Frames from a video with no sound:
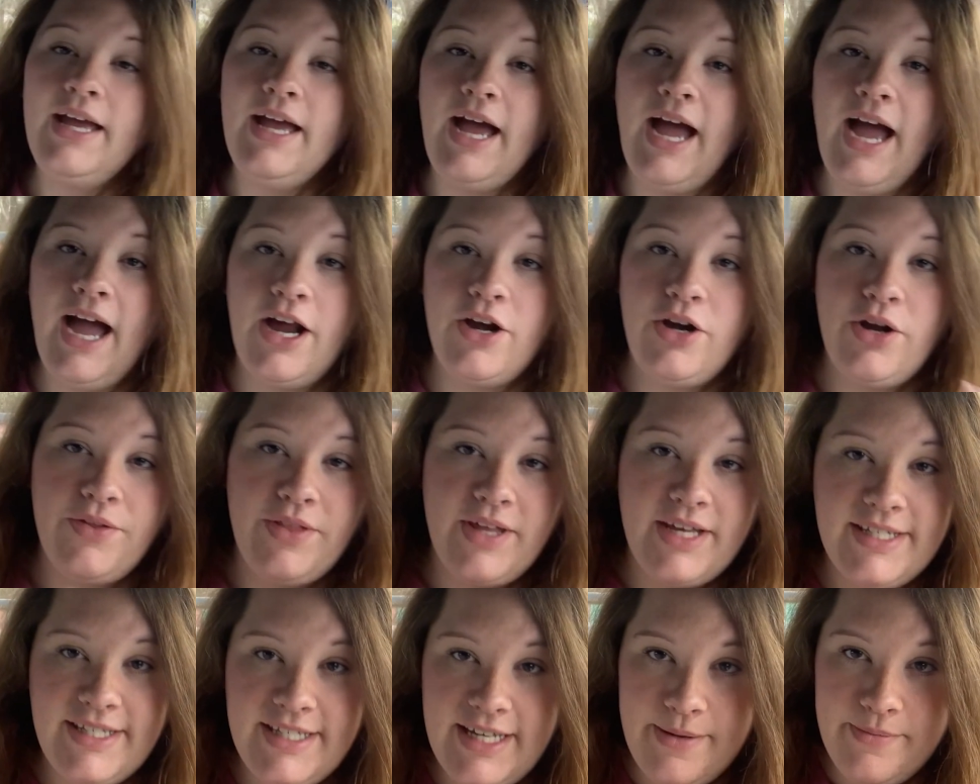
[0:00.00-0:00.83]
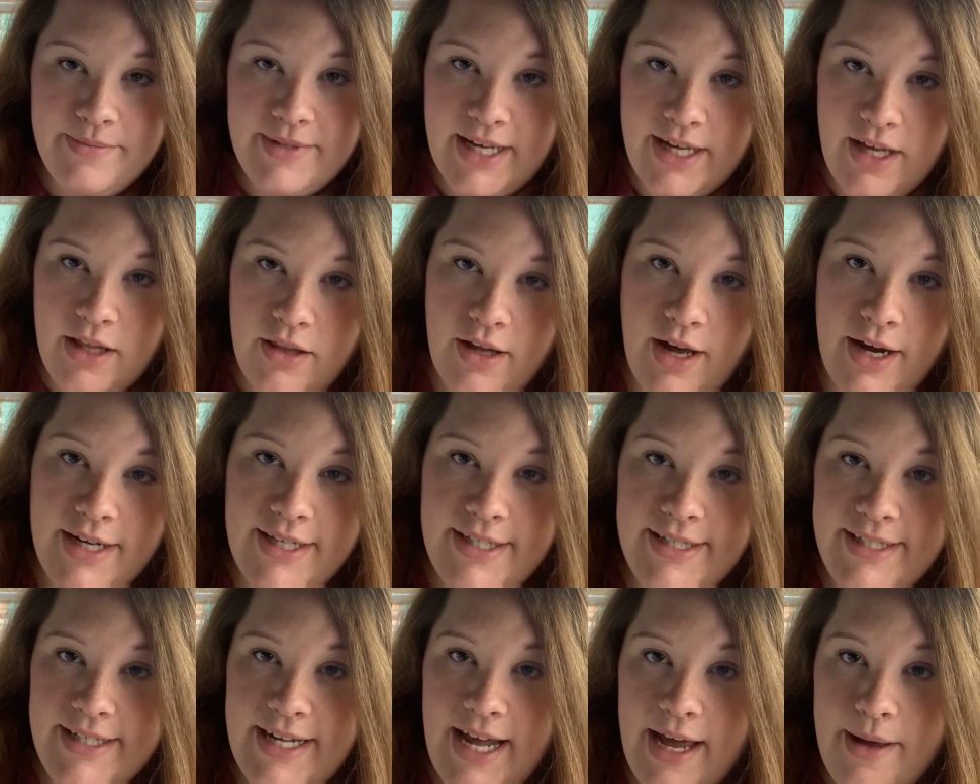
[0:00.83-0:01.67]
I know that seems like a lot of
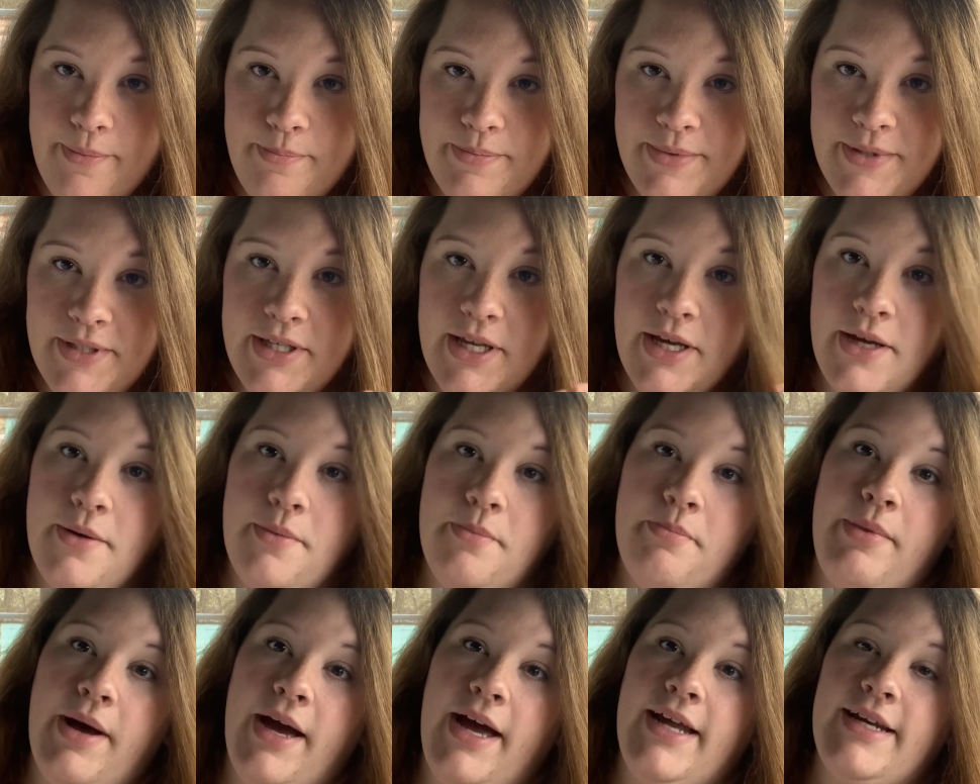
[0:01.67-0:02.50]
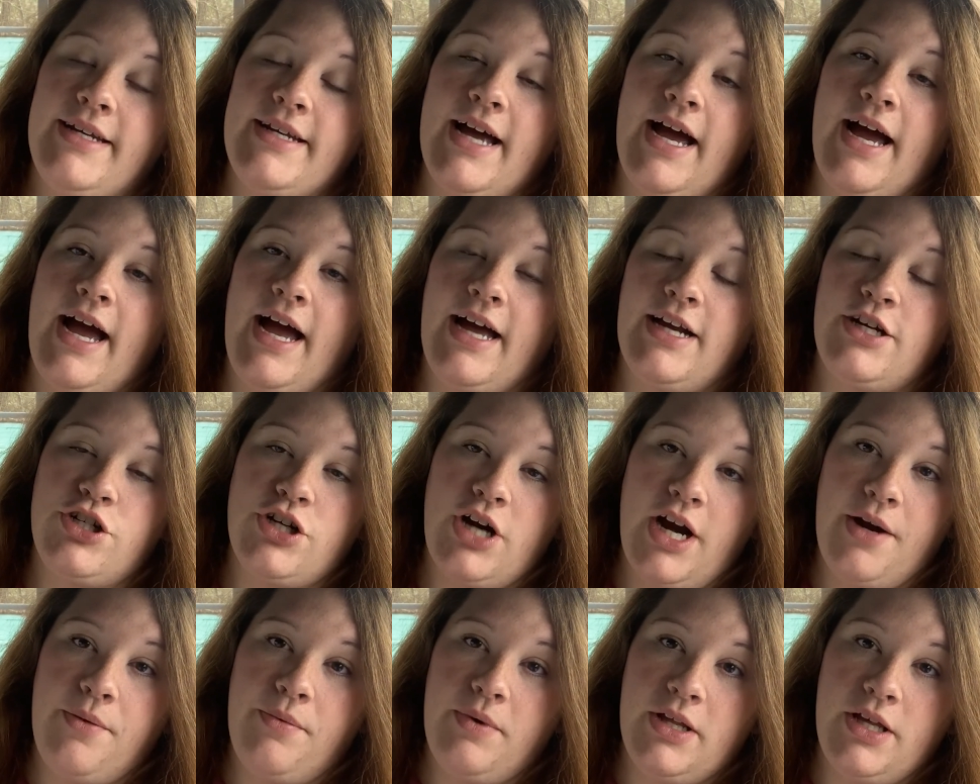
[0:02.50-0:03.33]
steps, but I
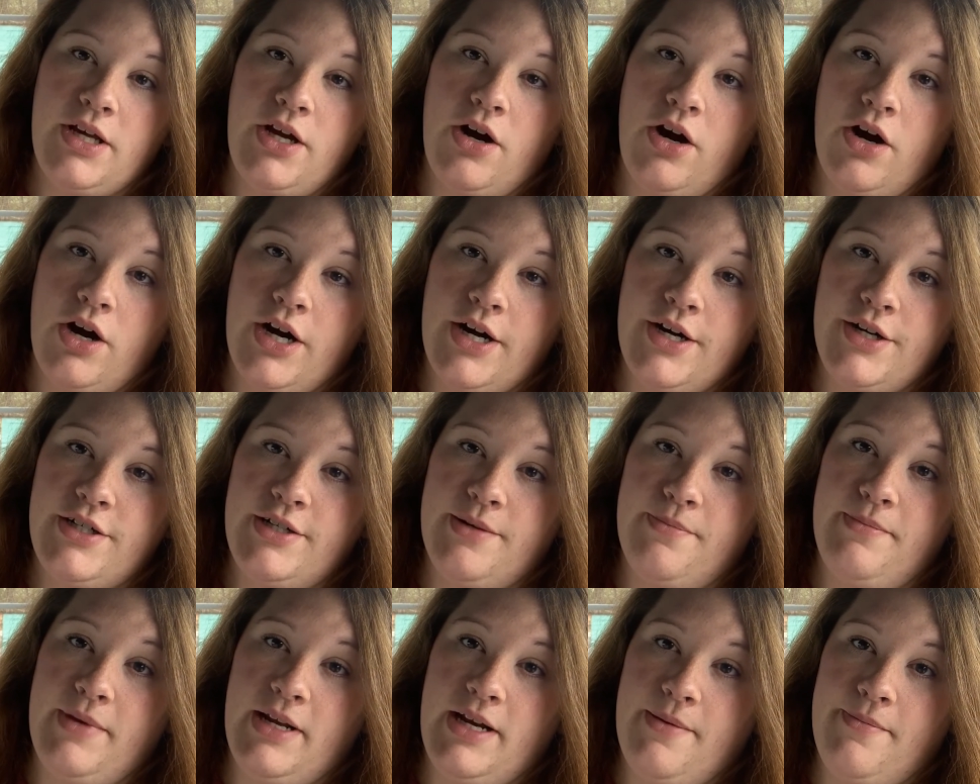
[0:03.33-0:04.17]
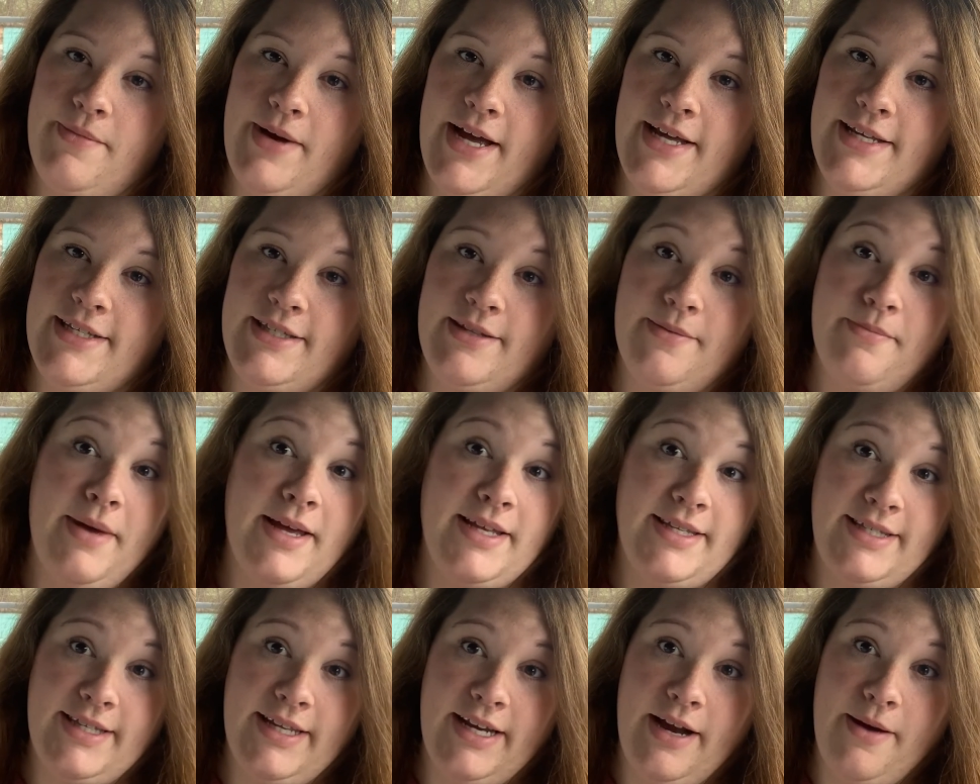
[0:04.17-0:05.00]
try really hard to minimize the mess
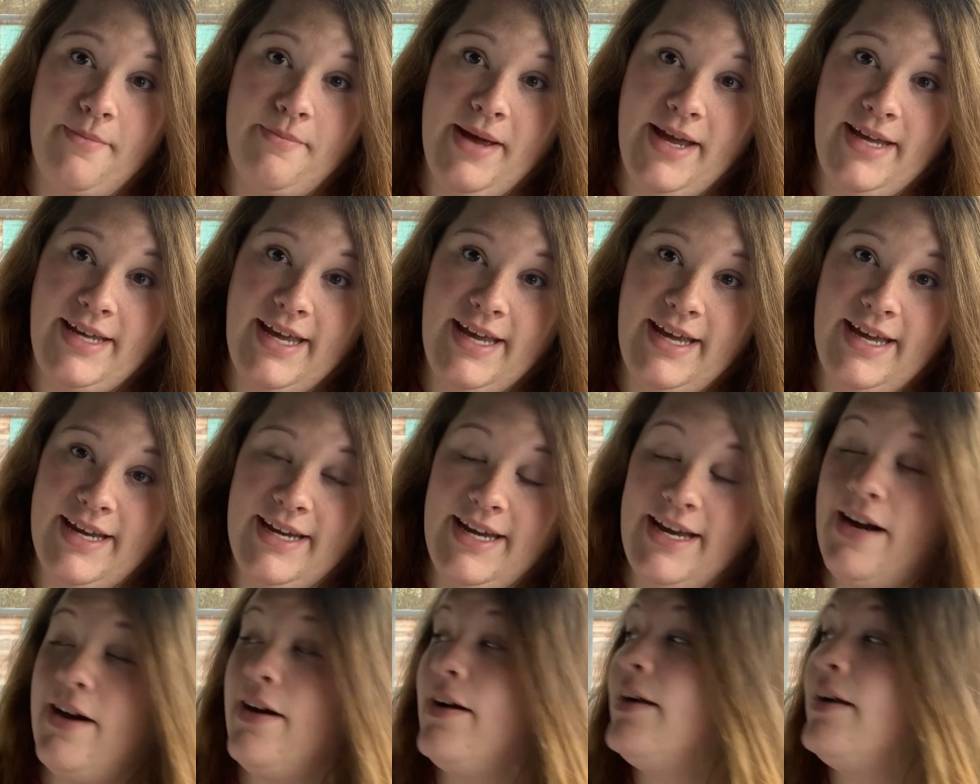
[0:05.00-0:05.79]
that I'm making in here.